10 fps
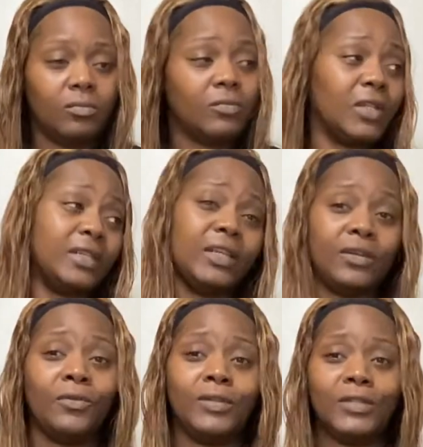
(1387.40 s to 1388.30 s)
Like that
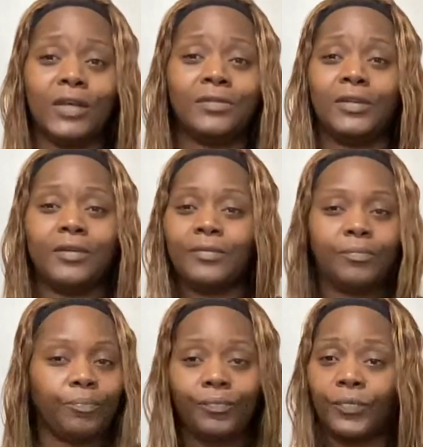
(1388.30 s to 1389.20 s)
noise out there.
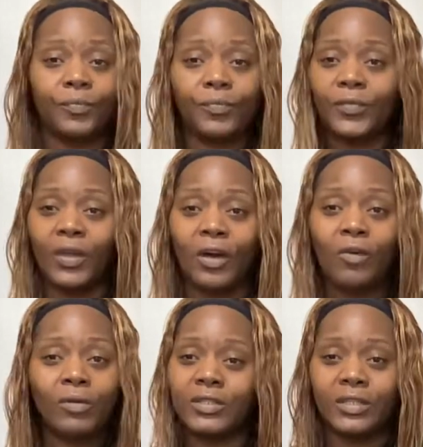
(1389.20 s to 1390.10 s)
I don't
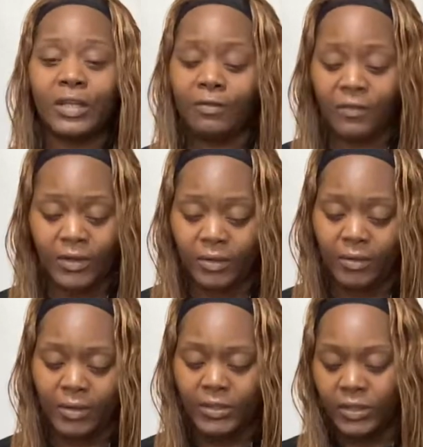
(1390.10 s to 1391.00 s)
want to sound fucking
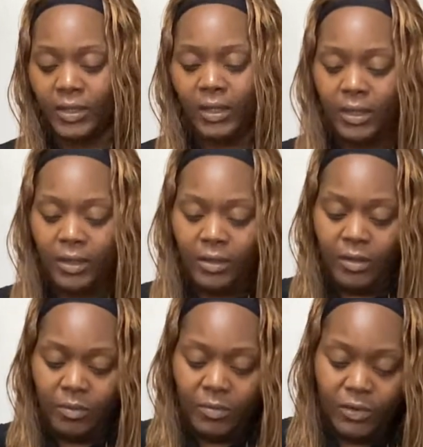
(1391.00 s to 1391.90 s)
crazy.
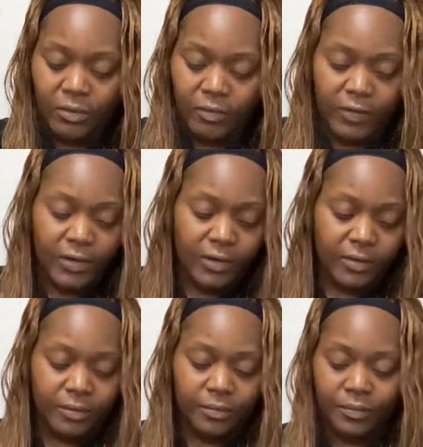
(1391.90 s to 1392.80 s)

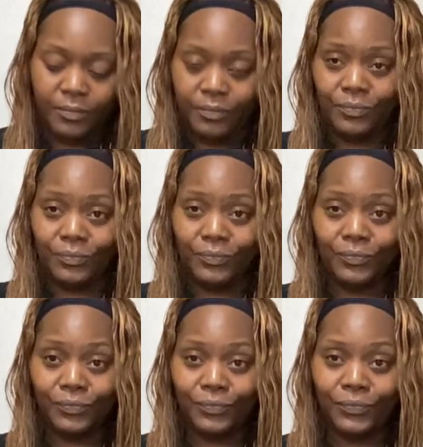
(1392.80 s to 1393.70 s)

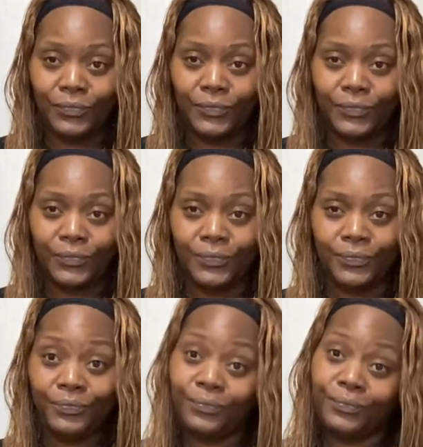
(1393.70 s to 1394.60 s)
Motherfucker.
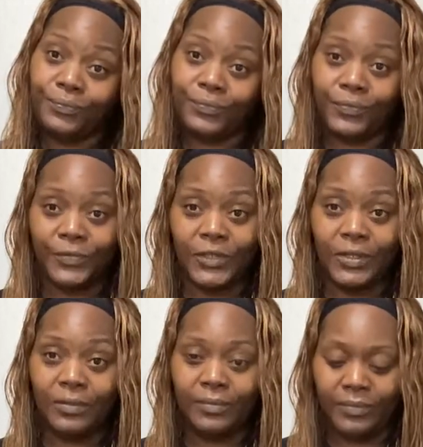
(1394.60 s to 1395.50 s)

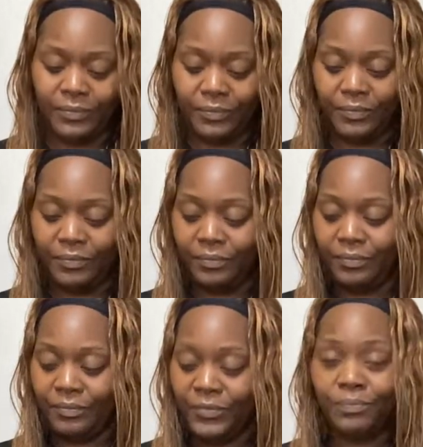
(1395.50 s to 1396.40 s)
See?
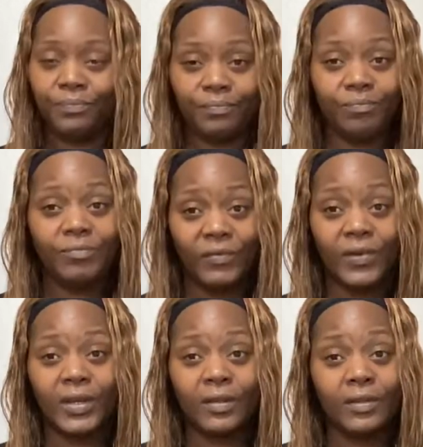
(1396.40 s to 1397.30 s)

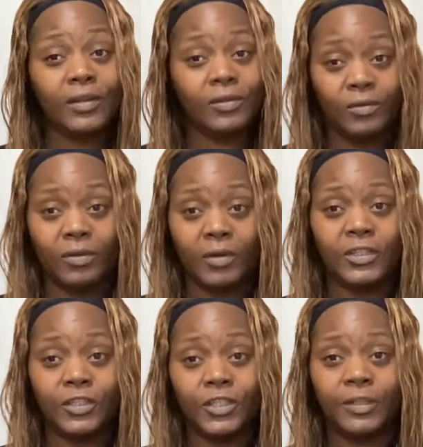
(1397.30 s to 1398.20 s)
Motherfucker out there doing
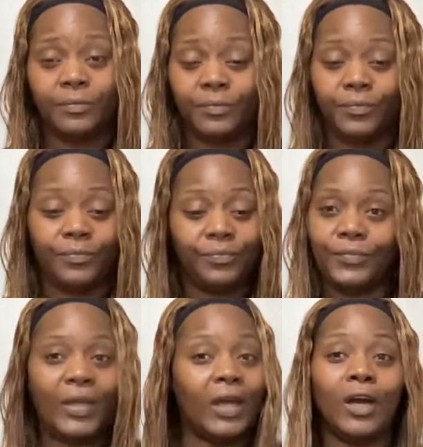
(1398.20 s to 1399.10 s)
crazy shit.
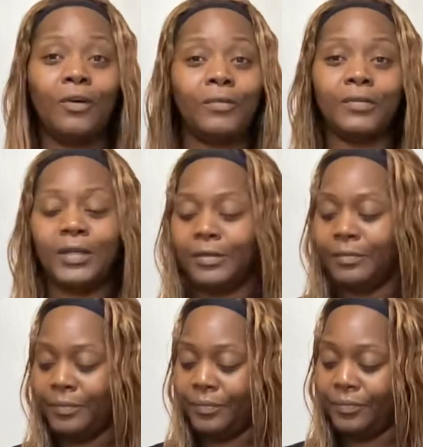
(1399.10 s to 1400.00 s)
I don't want
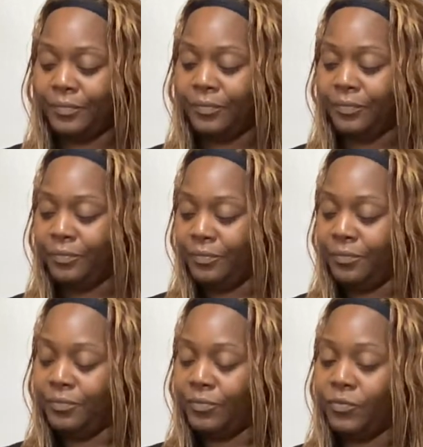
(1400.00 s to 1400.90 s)

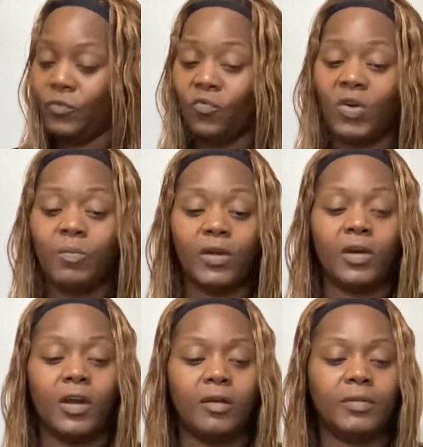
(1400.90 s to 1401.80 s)
that. One more
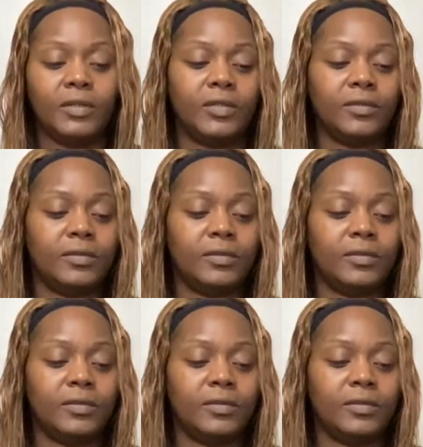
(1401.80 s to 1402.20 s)
card, please.